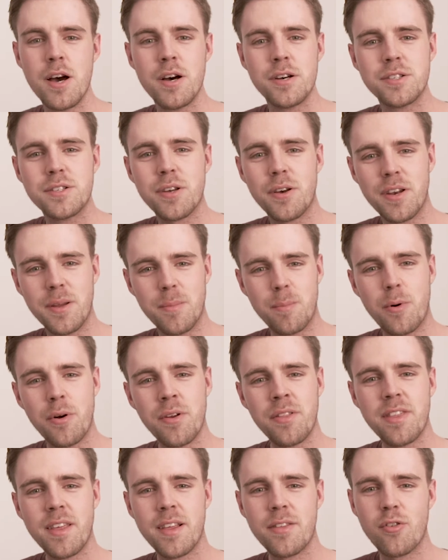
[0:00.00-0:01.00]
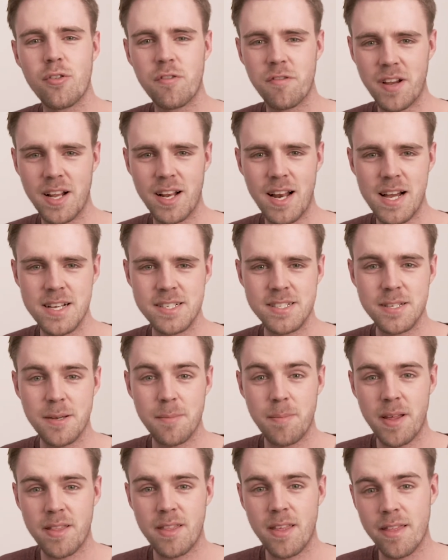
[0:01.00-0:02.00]
So an important thing to realize
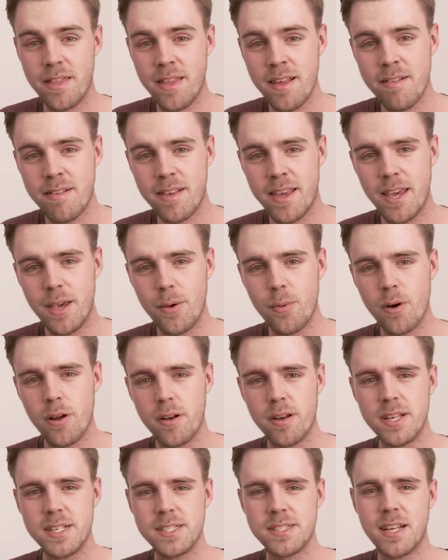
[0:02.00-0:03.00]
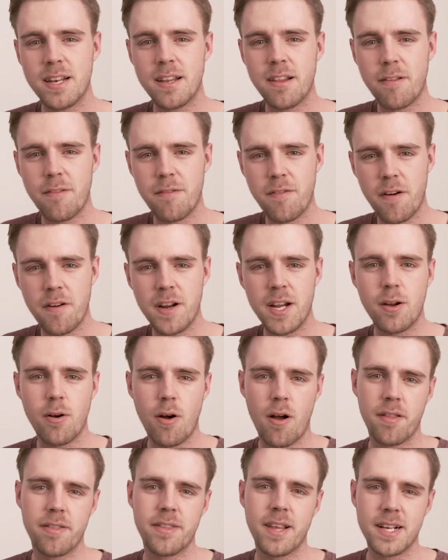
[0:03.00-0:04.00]
about the this keyword is that it's very
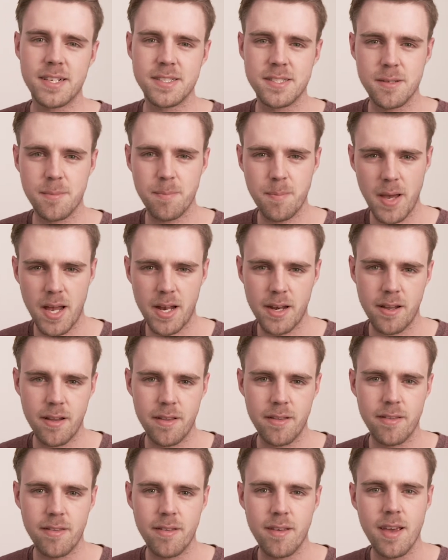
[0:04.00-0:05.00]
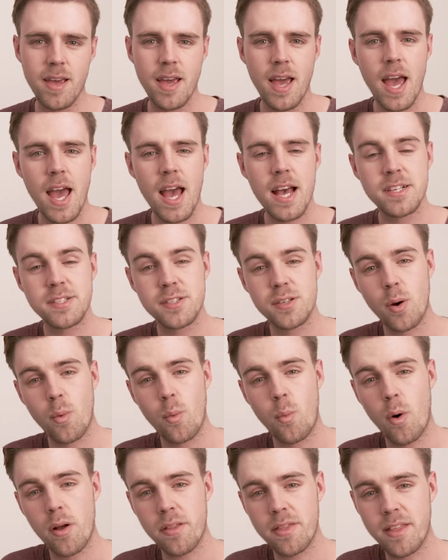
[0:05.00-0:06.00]
context dependent. And so
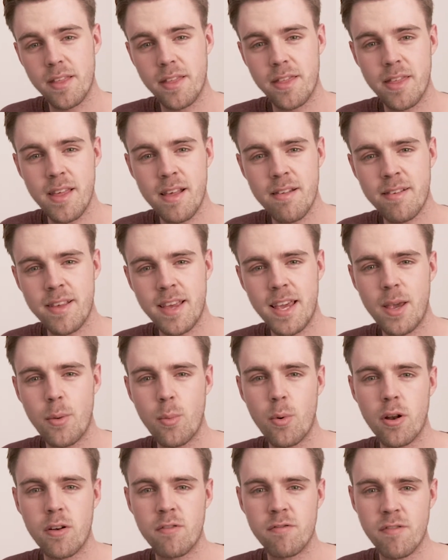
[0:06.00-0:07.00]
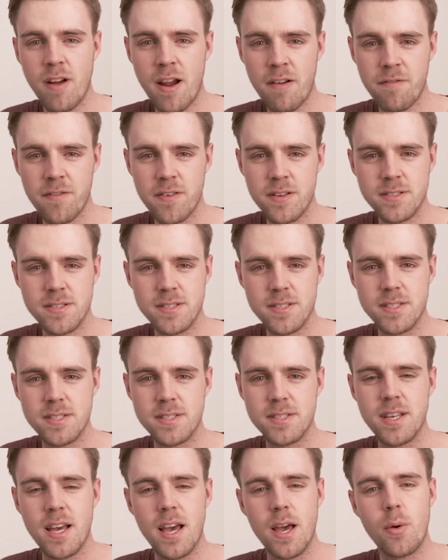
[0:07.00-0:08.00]
what the this keyword
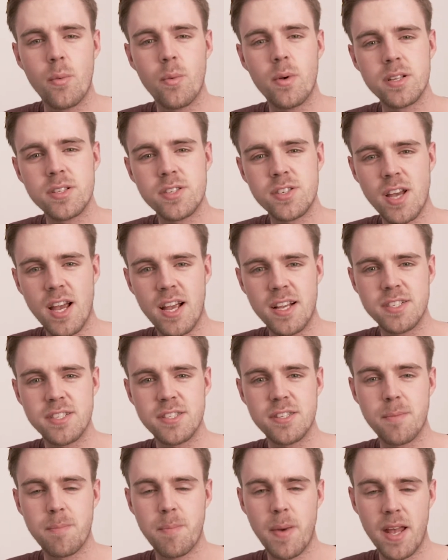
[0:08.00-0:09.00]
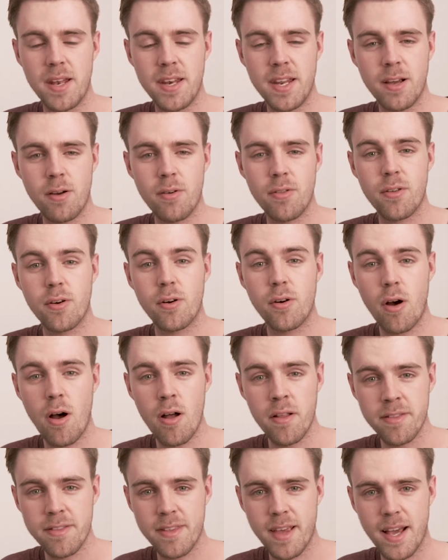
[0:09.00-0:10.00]
references will change depending on the
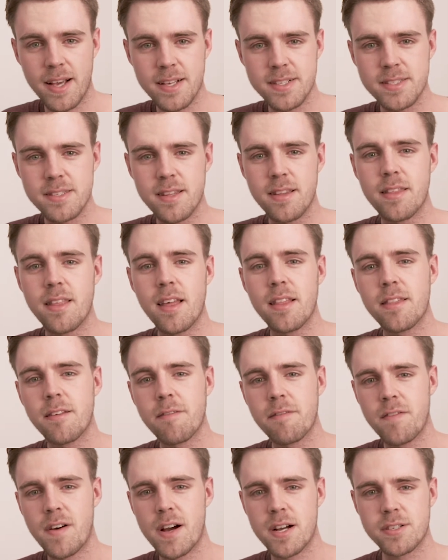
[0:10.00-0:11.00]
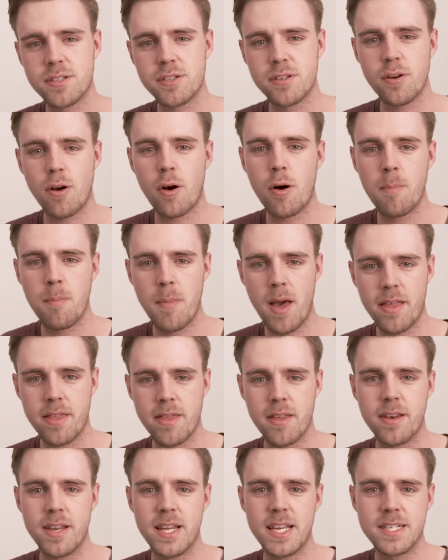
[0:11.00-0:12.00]
context that the function or
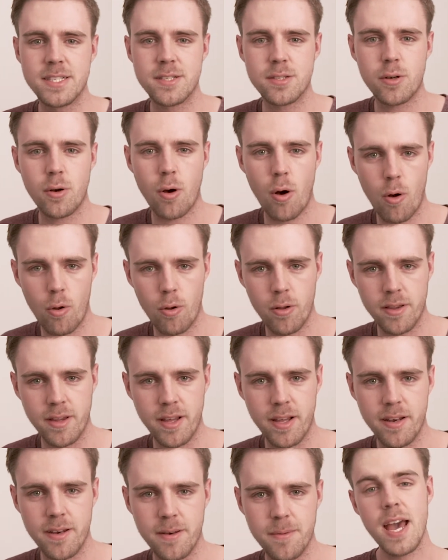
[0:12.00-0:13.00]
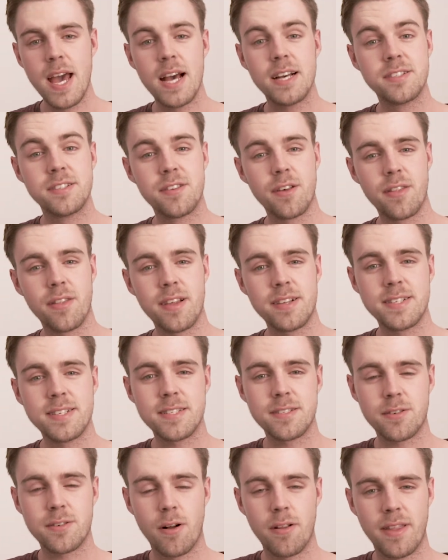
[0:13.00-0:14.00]
method is called in. And so this
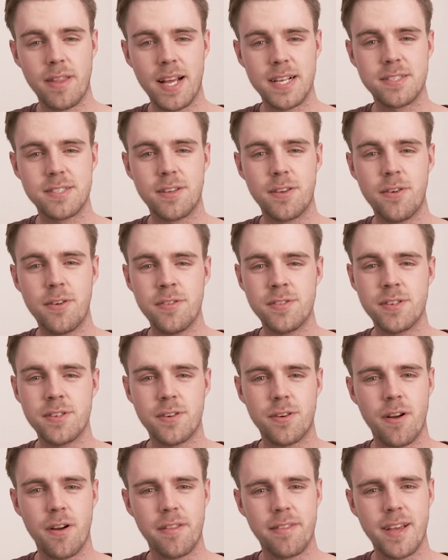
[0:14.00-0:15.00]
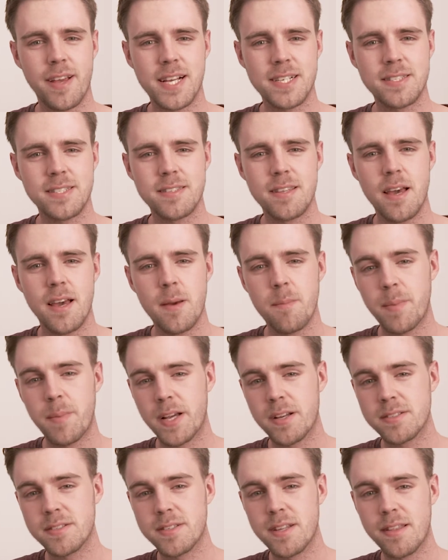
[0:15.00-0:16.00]
is called execution context
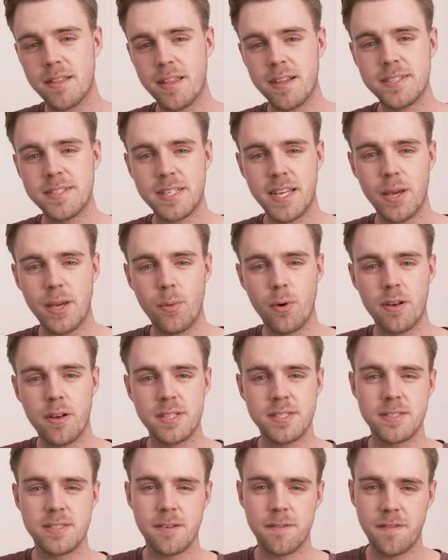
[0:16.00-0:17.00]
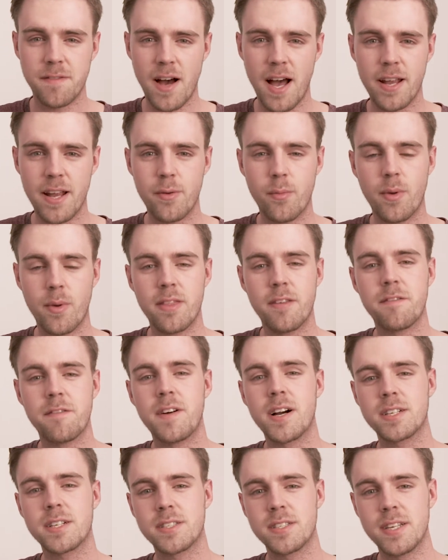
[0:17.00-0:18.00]
because the this keyword is defined when the
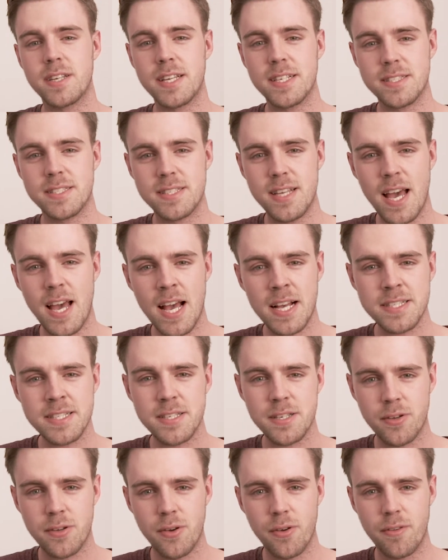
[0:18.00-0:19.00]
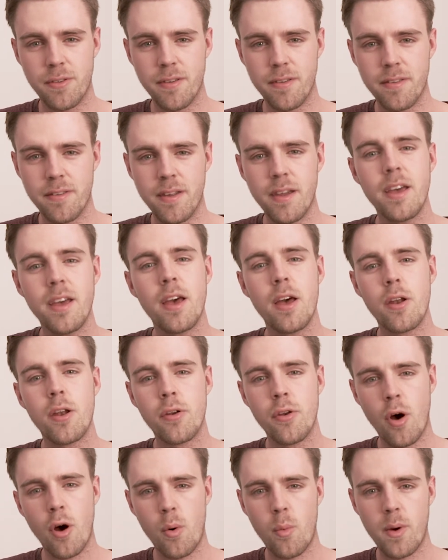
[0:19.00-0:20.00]
function is executed,
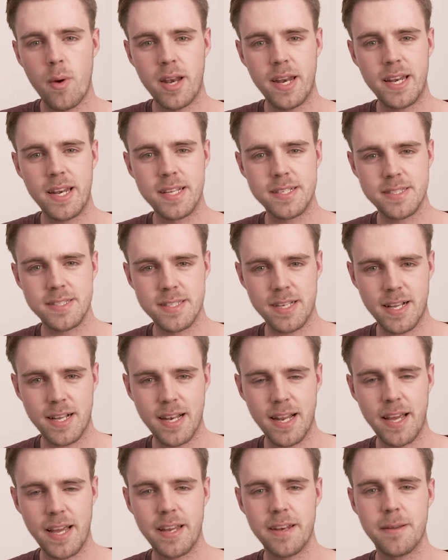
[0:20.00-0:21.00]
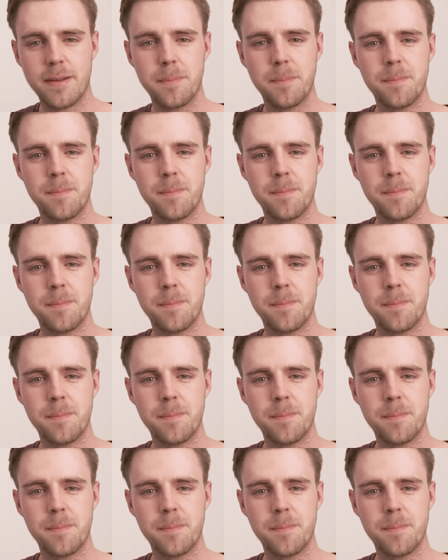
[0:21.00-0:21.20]
not when it is declared.